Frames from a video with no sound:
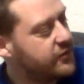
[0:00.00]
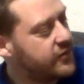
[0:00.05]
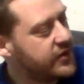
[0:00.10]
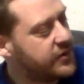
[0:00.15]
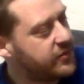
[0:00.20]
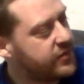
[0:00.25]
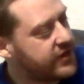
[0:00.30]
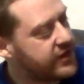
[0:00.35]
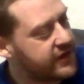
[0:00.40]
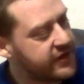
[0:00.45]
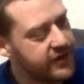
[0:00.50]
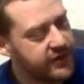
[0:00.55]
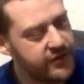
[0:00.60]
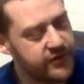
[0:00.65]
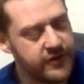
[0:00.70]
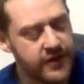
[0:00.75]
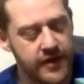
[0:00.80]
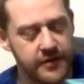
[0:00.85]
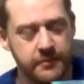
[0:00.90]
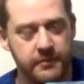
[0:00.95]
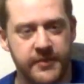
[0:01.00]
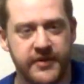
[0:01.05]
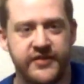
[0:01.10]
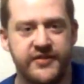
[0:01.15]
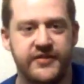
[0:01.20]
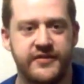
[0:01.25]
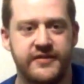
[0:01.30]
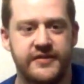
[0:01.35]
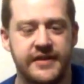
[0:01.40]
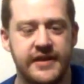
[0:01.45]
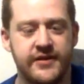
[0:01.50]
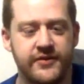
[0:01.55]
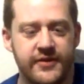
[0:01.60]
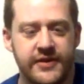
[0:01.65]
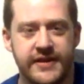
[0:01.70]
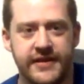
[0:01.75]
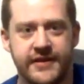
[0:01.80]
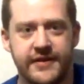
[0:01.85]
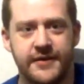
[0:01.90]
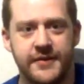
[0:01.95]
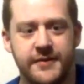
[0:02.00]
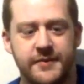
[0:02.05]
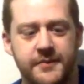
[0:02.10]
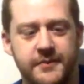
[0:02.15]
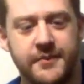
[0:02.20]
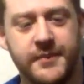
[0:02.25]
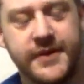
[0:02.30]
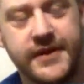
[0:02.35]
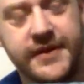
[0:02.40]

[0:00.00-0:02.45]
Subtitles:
we bring you Mysterium,